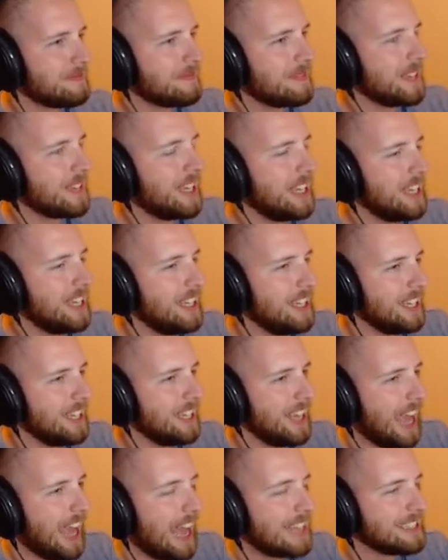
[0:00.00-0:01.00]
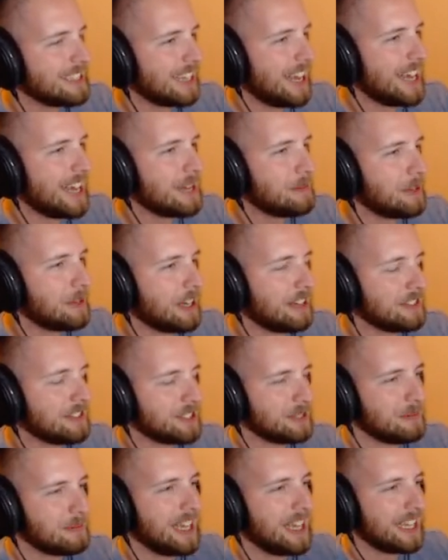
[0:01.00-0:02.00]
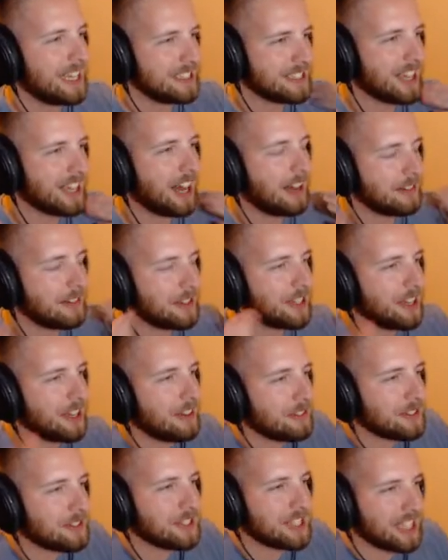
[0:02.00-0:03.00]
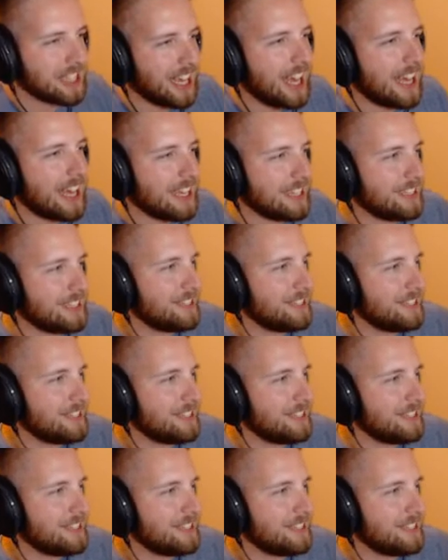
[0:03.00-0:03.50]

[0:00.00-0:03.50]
It has a head, but obviously my head's covering the head.